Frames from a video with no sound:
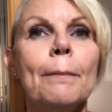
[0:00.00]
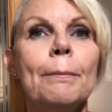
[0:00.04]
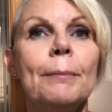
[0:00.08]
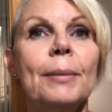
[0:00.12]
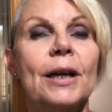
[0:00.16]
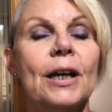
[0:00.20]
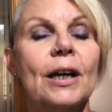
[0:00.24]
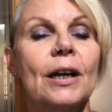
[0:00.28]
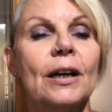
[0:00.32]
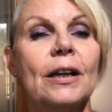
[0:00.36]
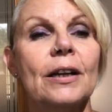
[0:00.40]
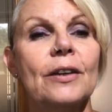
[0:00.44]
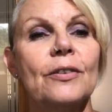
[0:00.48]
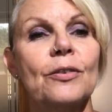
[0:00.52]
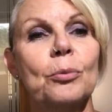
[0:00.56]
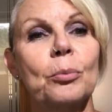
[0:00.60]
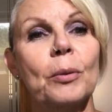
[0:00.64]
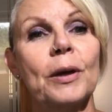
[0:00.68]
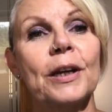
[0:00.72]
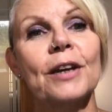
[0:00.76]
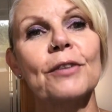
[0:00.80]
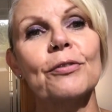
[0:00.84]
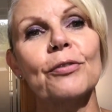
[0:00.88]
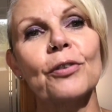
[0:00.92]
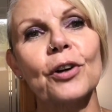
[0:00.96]
because
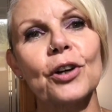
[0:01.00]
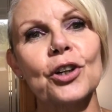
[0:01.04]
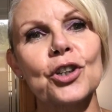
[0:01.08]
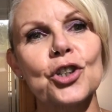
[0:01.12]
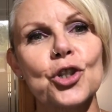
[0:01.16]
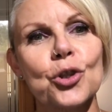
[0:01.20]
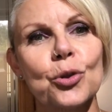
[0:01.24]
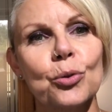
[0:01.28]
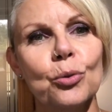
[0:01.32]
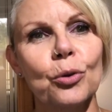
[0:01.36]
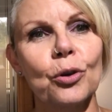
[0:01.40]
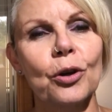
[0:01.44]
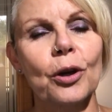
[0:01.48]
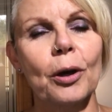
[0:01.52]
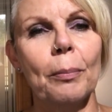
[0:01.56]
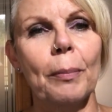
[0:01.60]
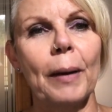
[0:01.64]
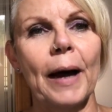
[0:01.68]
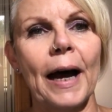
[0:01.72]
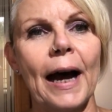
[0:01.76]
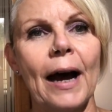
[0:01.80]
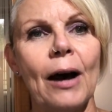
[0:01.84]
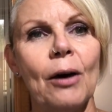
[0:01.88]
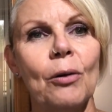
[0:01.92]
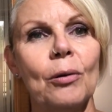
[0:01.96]
whenever I talk
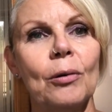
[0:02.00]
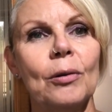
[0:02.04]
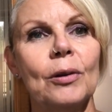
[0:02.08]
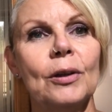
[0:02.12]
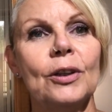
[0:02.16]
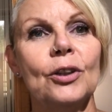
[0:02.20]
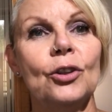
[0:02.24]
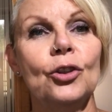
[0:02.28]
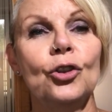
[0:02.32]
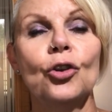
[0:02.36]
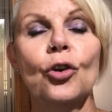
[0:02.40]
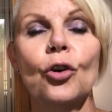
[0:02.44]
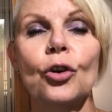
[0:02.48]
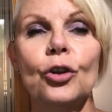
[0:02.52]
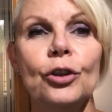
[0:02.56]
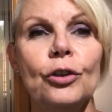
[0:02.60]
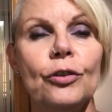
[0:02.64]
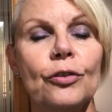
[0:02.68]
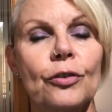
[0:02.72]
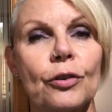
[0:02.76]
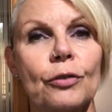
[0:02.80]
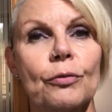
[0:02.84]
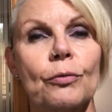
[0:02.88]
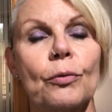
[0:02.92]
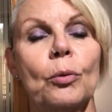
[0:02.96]
about not
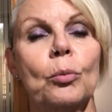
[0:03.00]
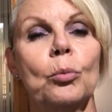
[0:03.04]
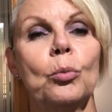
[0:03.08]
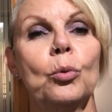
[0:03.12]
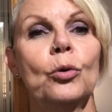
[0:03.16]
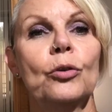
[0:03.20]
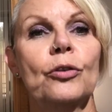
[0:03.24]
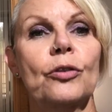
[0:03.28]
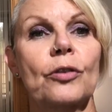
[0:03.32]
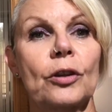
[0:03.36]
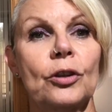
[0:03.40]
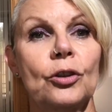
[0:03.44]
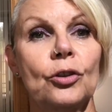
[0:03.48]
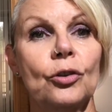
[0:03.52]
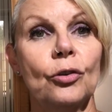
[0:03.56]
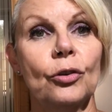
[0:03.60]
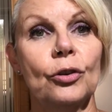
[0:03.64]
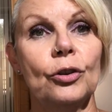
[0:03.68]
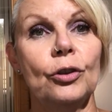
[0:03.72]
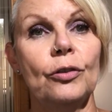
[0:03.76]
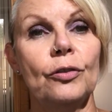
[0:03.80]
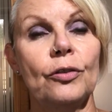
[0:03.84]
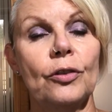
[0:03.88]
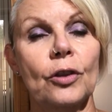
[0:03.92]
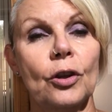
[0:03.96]
using rewards and
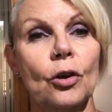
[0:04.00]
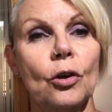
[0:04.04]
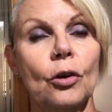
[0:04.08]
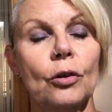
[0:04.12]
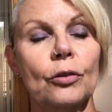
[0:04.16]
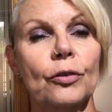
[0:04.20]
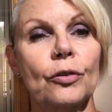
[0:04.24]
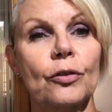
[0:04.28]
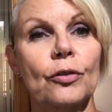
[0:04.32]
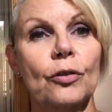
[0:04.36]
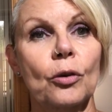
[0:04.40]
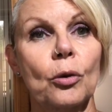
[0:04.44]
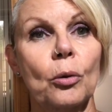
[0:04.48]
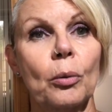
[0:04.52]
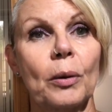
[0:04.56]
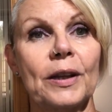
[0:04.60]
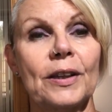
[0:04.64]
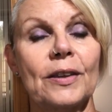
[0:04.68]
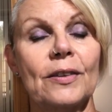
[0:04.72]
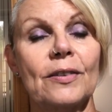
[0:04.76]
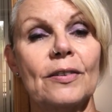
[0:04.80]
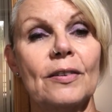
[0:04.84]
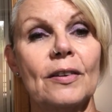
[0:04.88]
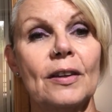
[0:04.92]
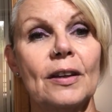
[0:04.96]
not using
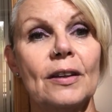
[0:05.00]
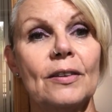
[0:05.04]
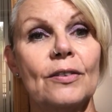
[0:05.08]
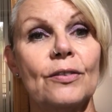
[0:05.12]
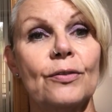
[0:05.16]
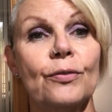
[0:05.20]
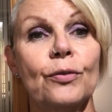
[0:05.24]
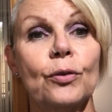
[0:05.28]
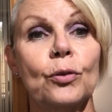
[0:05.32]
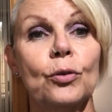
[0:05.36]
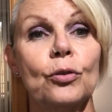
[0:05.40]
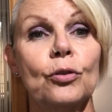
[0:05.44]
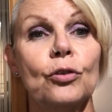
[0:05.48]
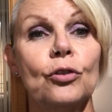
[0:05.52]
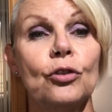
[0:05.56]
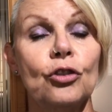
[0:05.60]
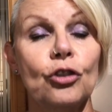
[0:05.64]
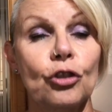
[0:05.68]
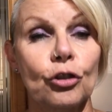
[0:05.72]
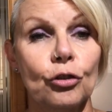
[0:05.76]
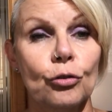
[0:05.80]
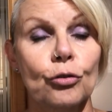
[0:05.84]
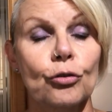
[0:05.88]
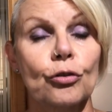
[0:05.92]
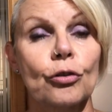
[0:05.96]
consequences for
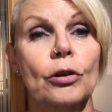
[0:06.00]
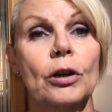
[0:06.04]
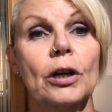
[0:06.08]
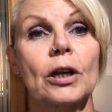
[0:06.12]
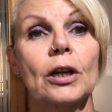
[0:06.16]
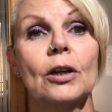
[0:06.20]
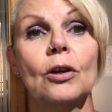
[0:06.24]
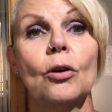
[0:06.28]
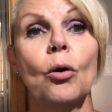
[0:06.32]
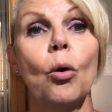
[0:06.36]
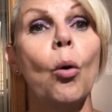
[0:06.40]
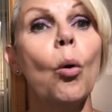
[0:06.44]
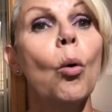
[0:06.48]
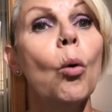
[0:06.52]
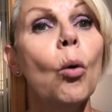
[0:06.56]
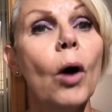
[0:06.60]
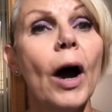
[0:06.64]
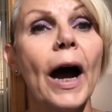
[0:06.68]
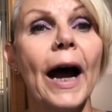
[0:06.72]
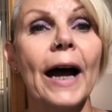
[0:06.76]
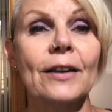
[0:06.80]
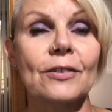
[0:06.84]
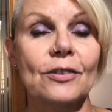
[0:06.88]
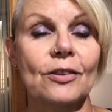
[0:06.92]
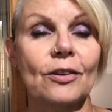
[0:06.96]
children or
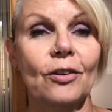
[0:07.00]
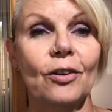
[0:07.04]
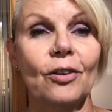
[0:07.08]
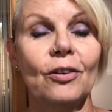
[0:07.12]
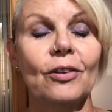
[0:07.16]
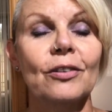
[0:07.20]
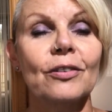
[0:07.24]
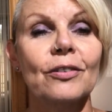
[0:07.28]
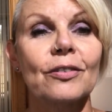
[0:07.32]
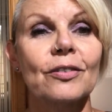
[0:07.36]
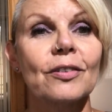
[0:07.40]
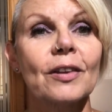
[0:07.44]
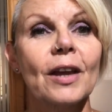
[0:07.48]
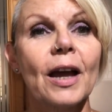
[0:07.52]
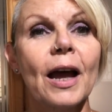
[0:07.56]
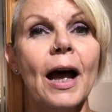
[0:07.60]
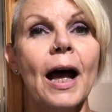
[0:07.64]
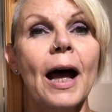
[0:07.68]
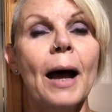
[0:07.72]
adults,